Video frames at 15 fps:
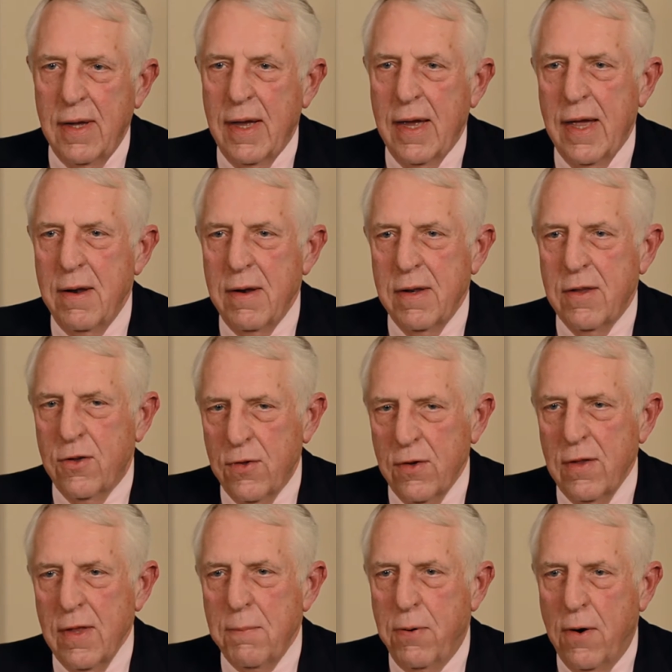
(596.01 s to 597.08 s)
And
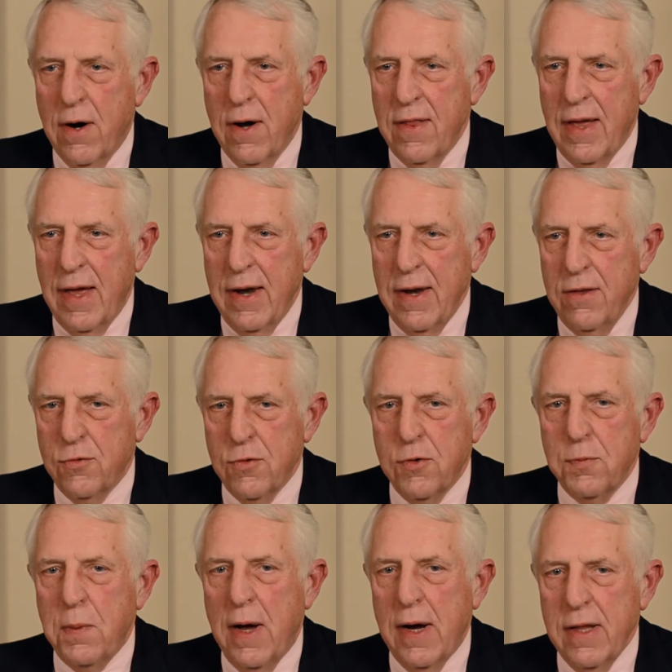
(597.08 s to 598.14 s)
clearly part of that is
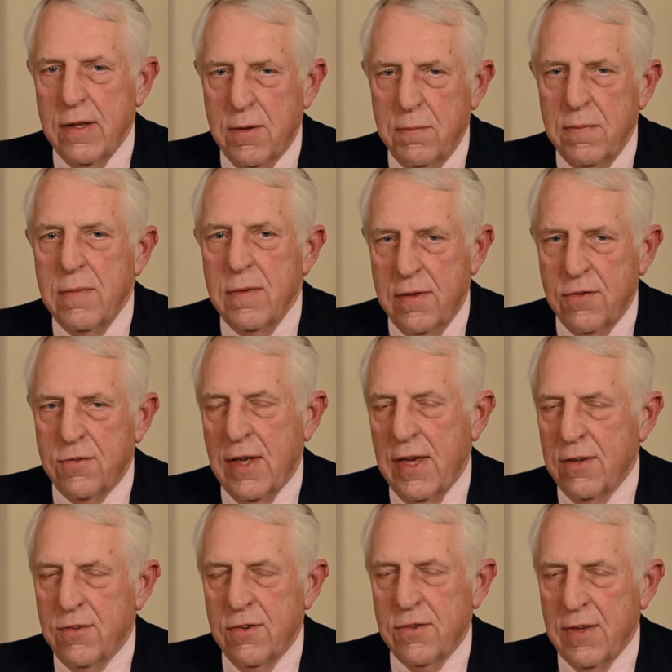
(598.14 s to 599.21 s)
responding to
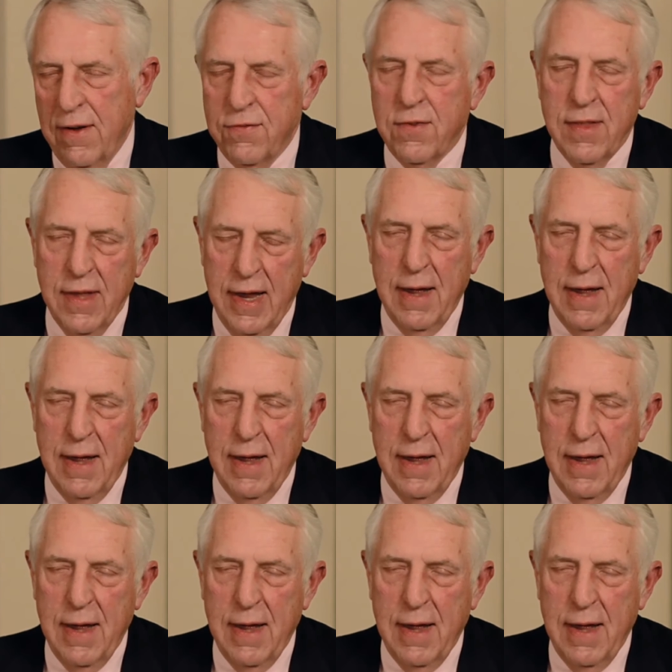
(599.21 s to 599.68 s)
disasters after they